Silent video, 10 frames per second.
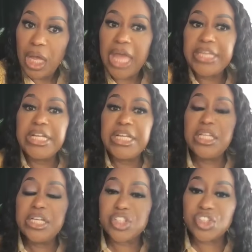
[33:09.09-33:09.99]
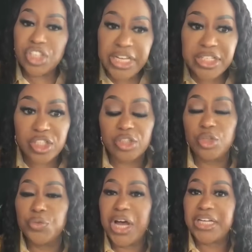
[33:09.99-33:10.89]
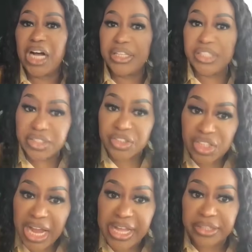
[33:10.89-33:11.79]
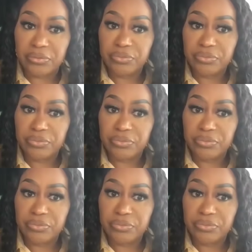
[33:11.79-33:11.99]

And in this season, you've got to understand